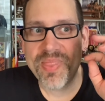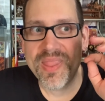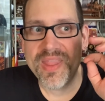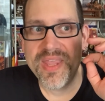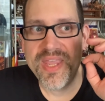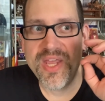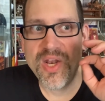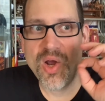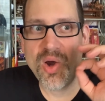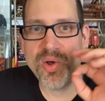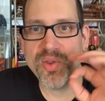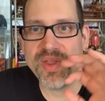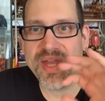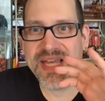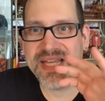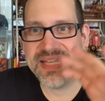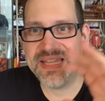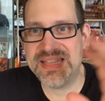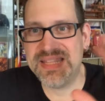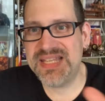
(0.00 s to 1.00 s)
you know,
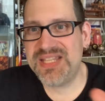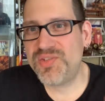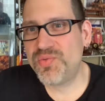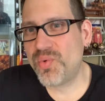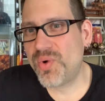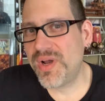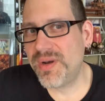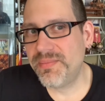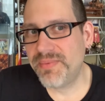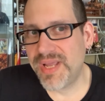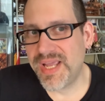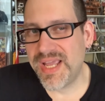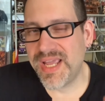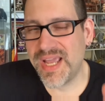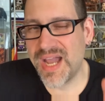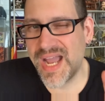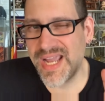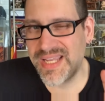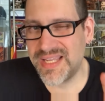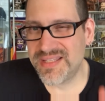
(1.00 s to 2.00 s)
like this one,
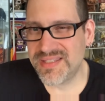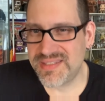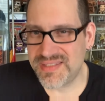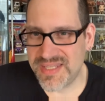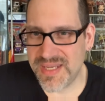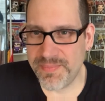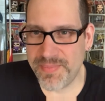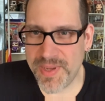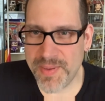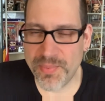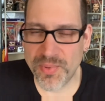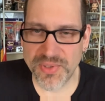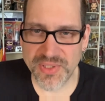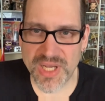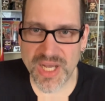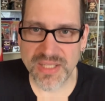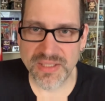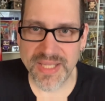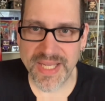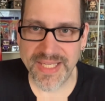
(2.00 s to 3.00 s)
I can see people
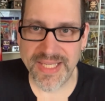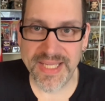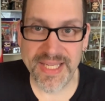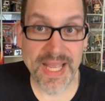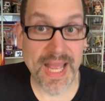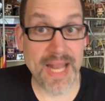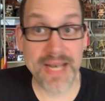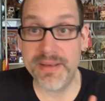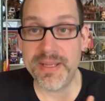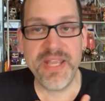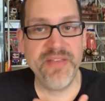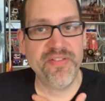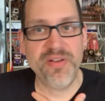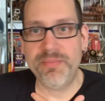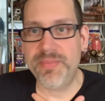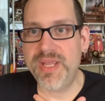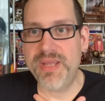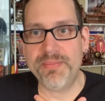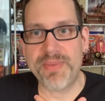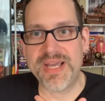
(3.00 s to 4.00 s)
not liking it. And even
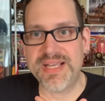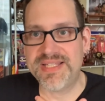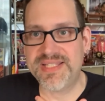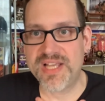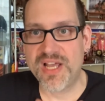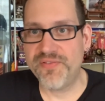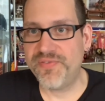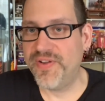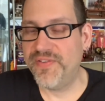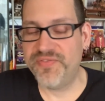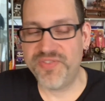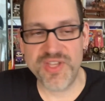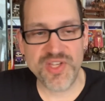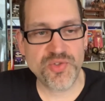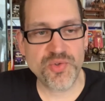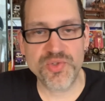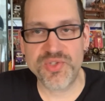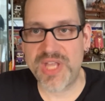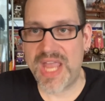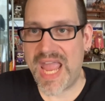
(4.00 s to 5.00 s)
me, myself, if
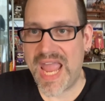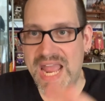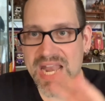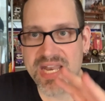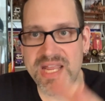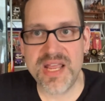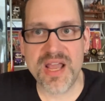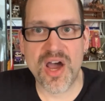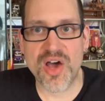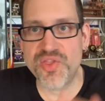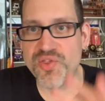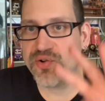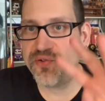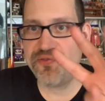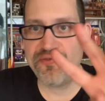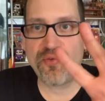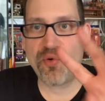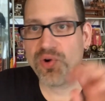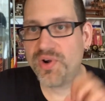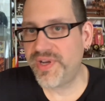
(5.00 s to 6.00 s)
this was any other
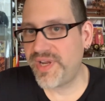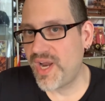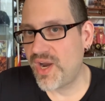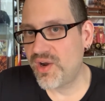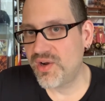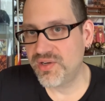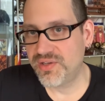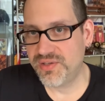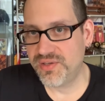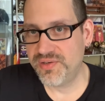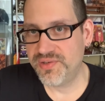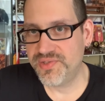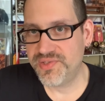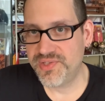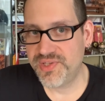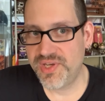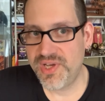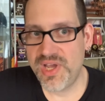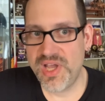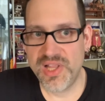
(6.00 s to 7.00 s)
4 characters,
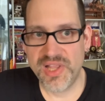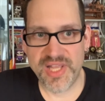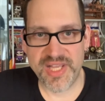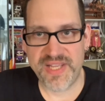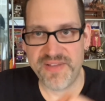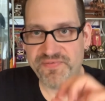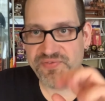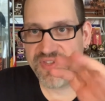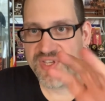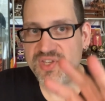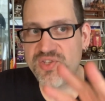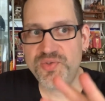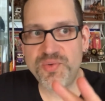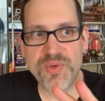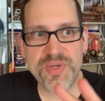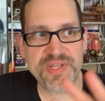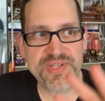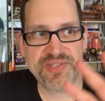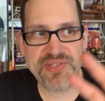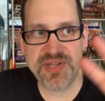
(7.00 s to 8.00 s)
like if this
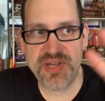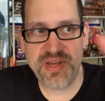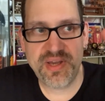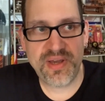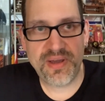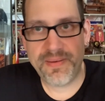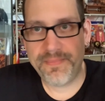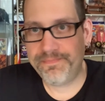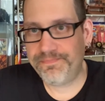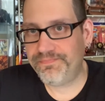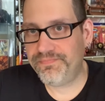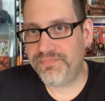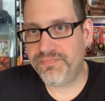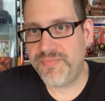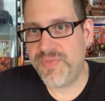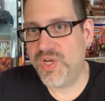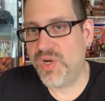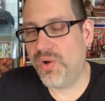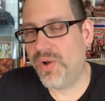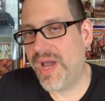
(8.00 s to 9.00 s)
was,
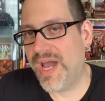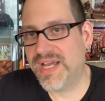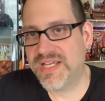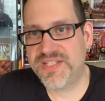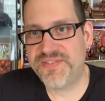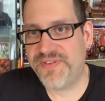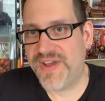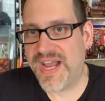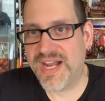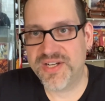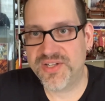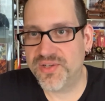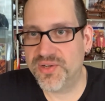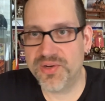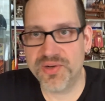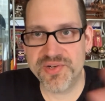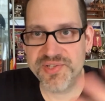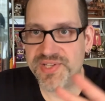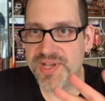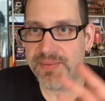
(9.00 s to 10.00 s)
you know, X Factor
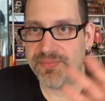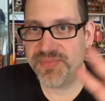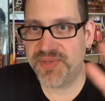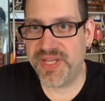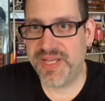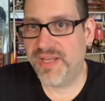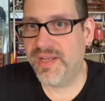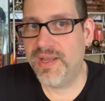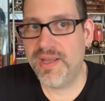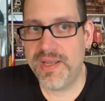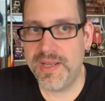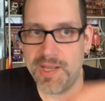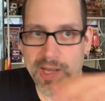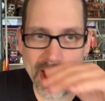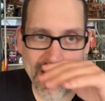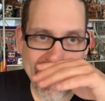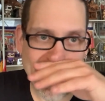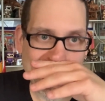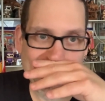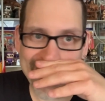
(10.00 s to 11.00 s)
or something,
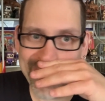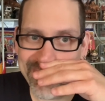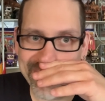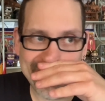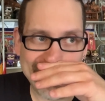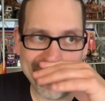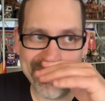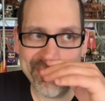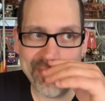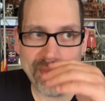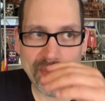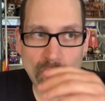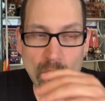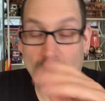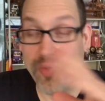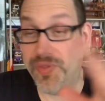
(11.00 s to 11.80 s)
well,